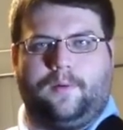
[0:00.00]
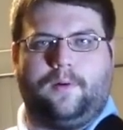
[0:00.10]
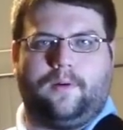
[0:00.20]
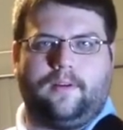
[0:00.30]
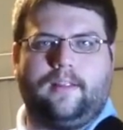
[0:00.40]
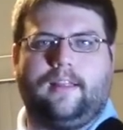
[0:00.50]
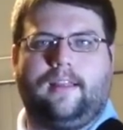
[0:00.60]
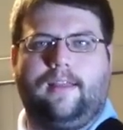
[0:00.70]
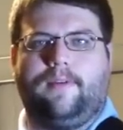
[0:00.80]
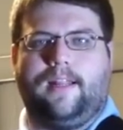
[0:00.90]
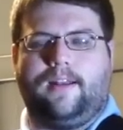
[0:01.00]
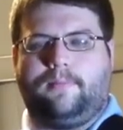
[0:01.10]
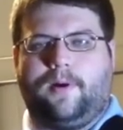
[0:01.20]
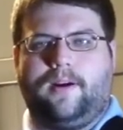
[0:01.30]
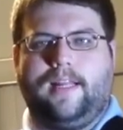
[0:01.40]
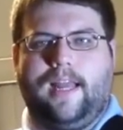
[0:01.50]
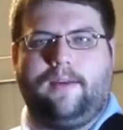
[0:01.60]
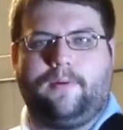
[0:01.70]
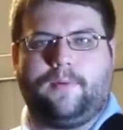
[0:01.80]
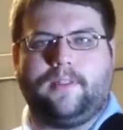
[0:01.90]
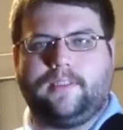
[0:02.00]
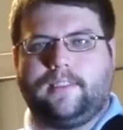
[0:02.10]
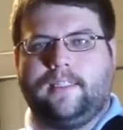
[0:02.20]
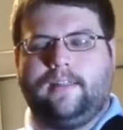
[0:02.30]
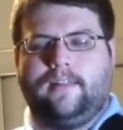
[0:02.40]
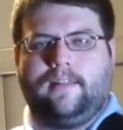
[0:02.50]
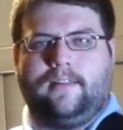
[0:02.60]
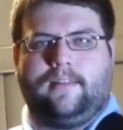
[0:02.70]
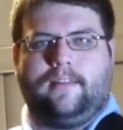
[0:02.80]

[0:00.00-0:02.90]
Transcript: or even at the party afterwards.